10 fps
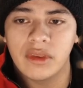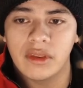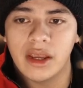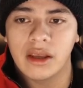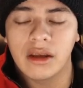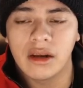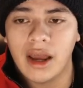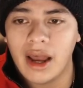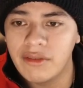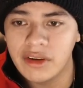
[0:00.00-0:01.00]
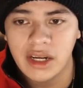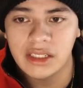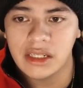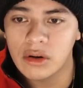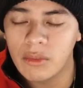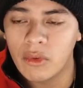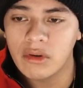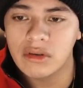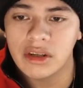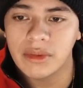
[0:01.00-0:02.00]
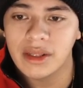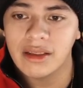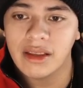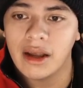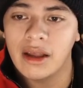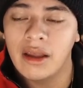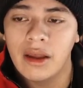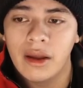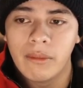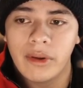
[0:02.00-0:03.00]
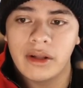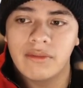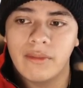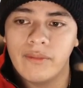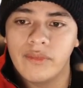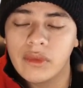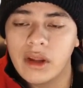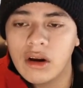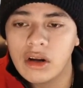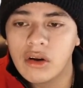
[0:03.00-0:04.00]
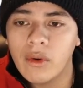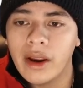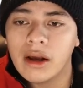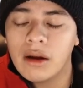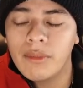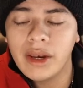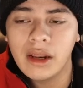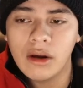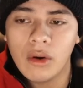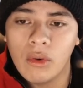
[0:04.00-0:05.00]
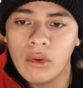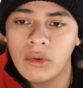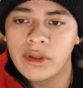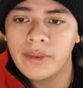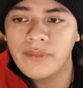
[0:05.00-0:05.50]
They could advertise a little more or something like that, but they're a great company to hold.